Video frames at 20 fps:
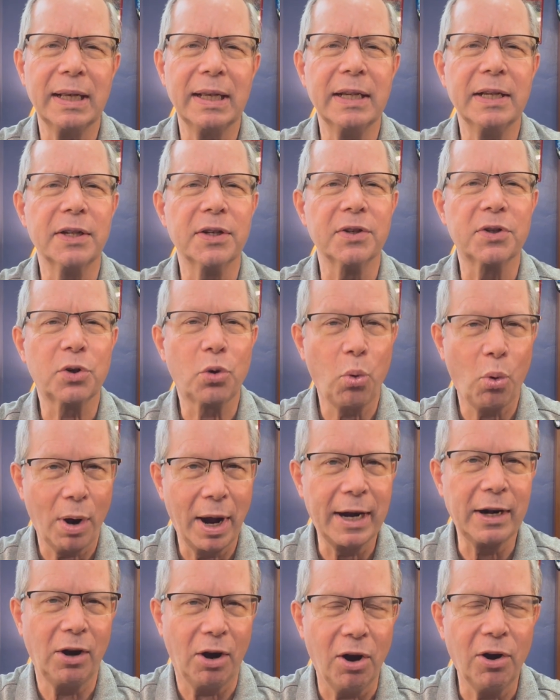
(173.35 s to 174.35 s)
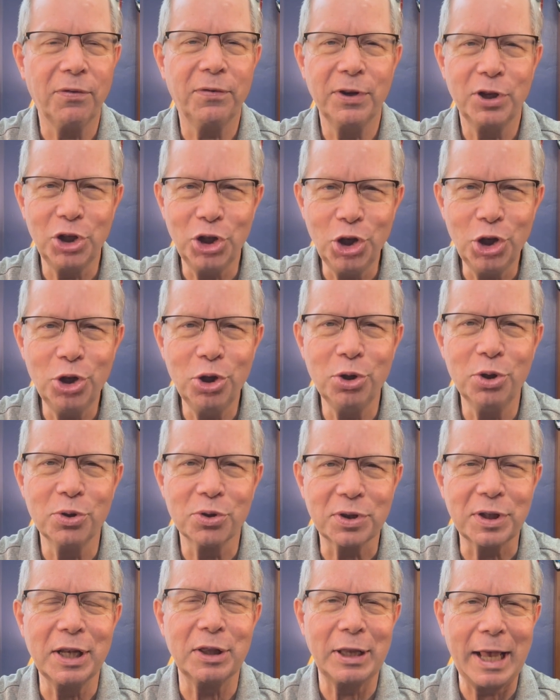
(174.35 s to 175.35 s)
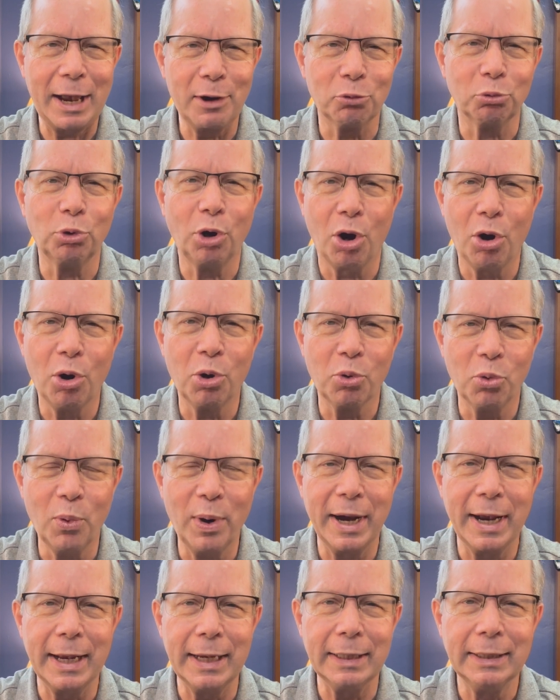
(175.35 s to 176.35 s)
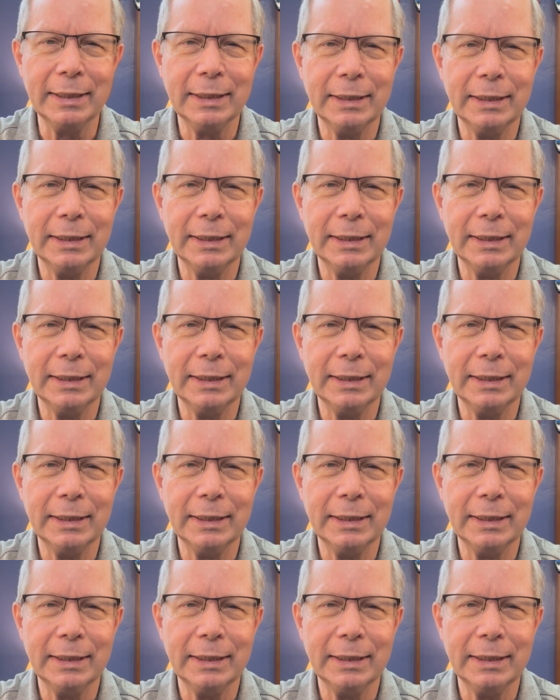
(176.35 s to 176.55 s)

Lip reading: is quite often used in that wrong way,